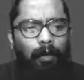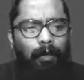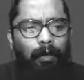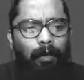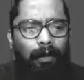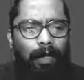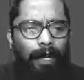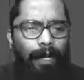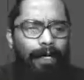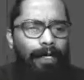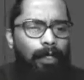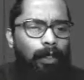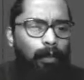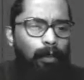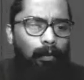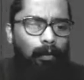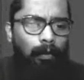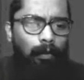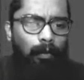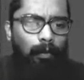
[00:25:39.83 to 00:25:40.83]
Line
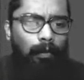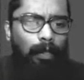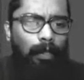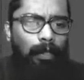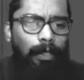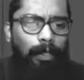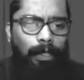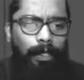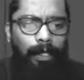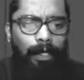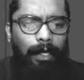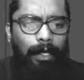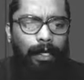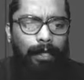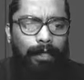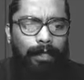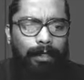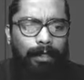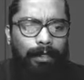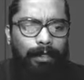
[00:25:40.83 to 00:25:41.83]
tool, you can create
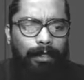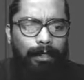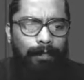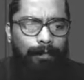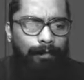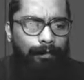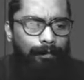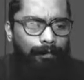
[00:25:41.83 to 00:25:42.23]
lines,